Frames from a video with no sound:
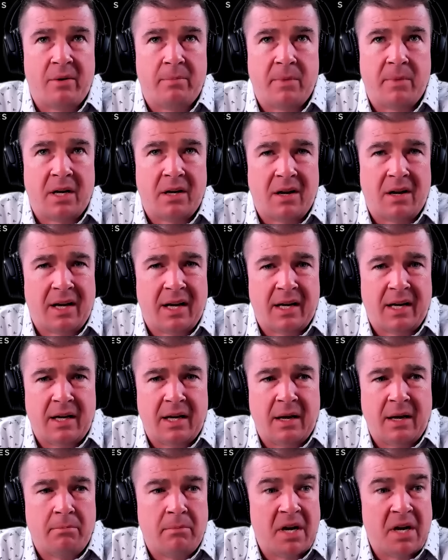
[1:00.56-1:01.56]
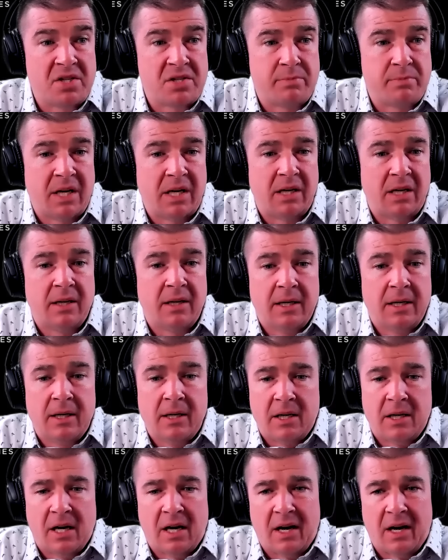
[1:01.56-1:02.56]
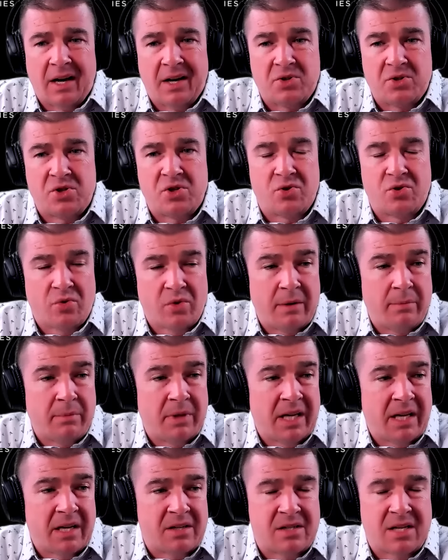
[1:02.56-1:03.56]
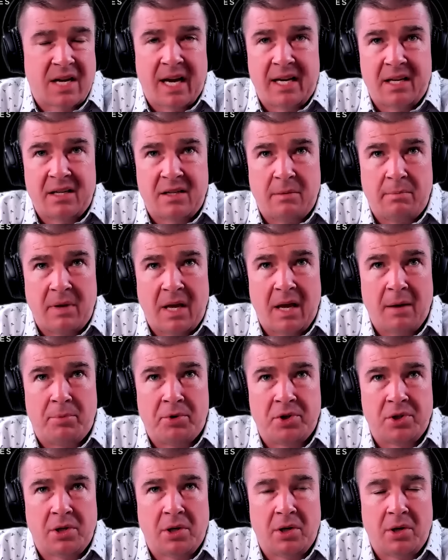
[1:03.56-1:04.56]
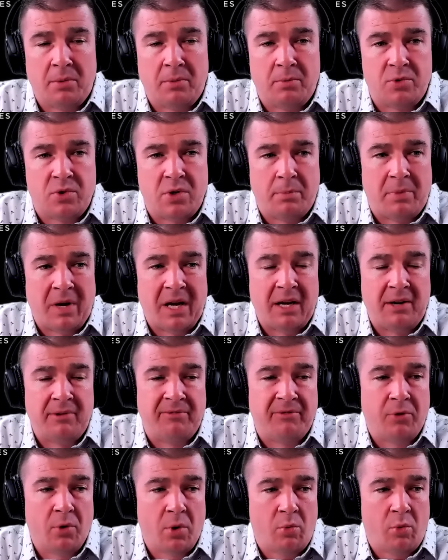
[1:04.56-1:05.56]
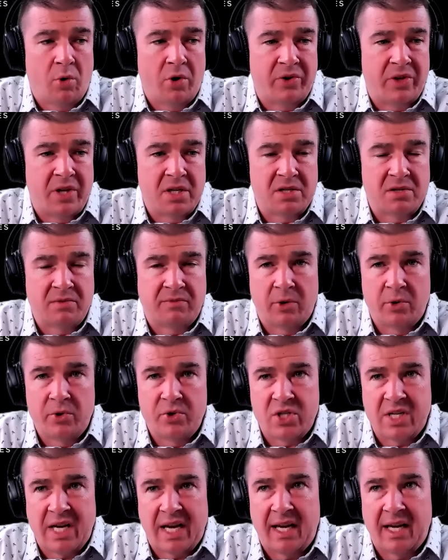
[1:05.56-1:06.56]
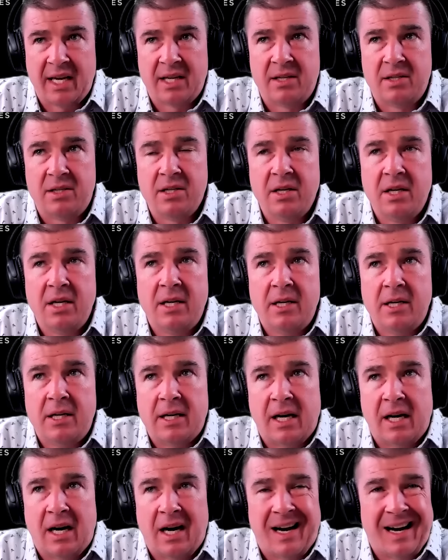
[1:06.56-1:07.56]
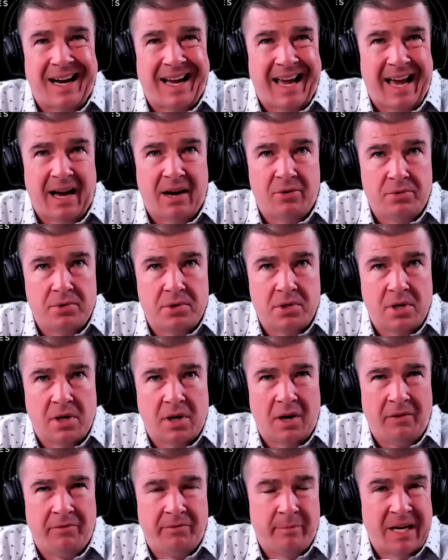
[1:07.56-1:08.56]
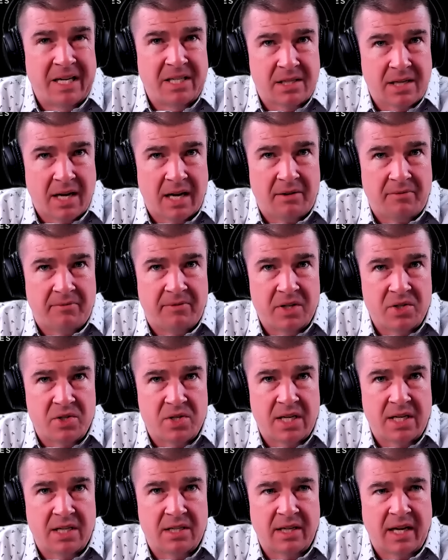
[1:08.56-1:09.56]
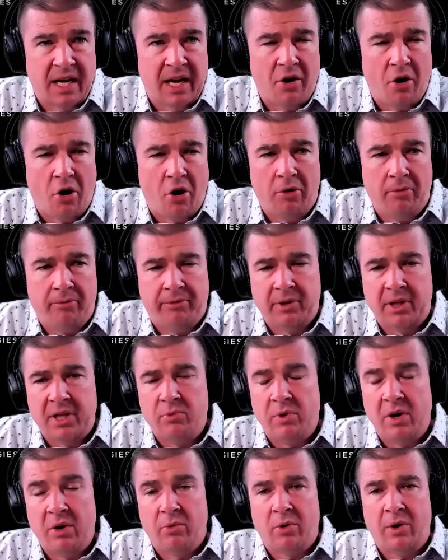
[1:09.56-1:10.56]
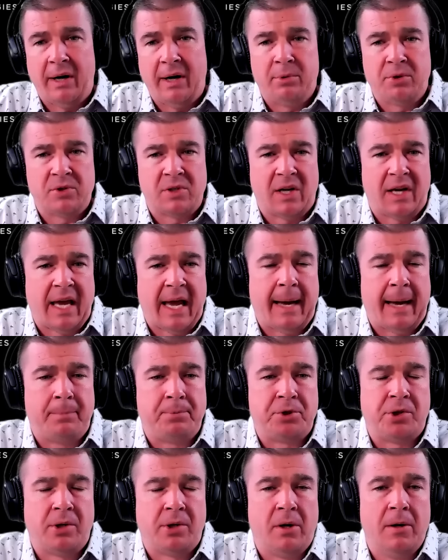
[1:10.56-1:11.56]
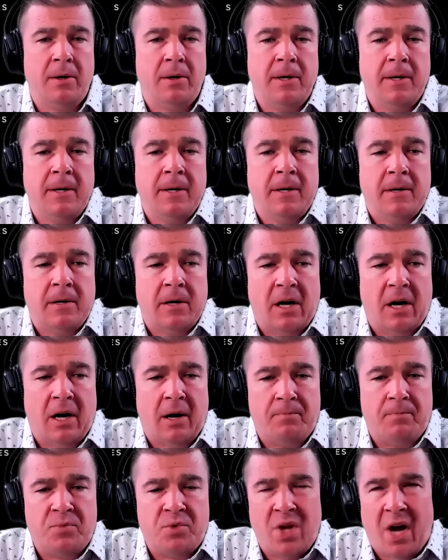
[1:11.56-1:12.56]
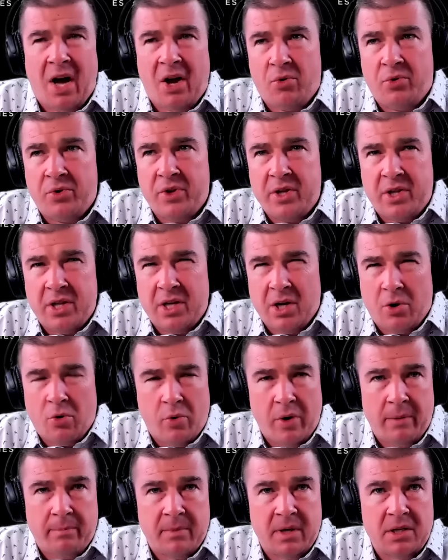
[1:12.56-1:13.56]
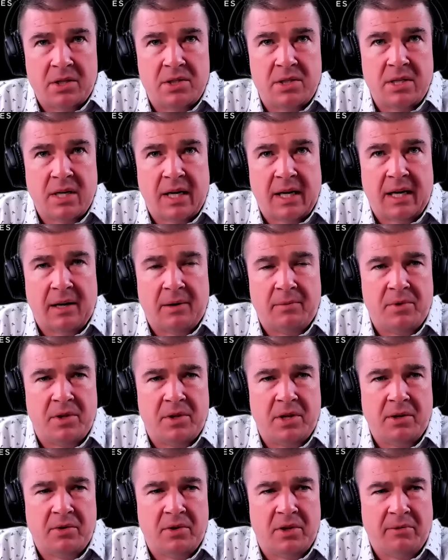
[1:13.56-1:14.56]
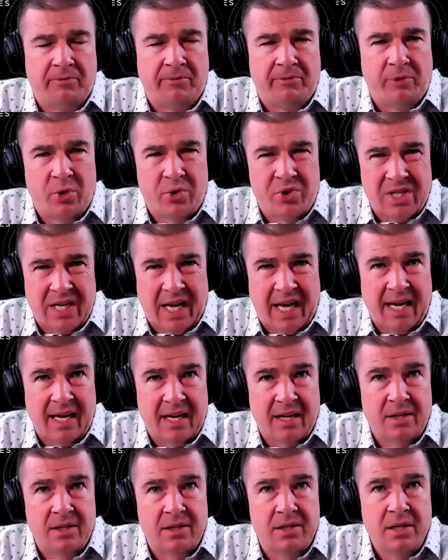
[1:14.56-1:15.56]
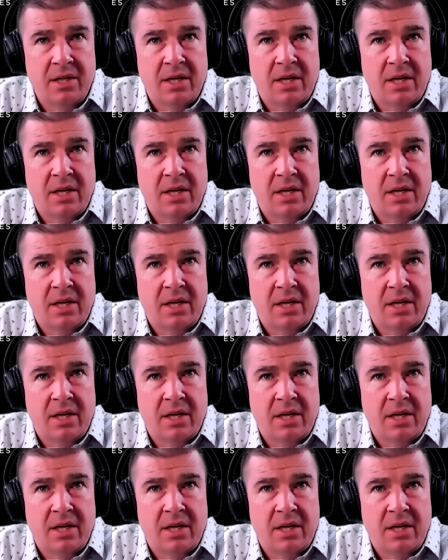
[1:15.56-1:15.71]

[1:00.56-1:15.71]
them, and and it makes me uh, extremely excited to be able to to pay forward this firsthand uh, account of my site visit, and hopefully we were able to capture Um, not only the equipment, uh, the the firsthand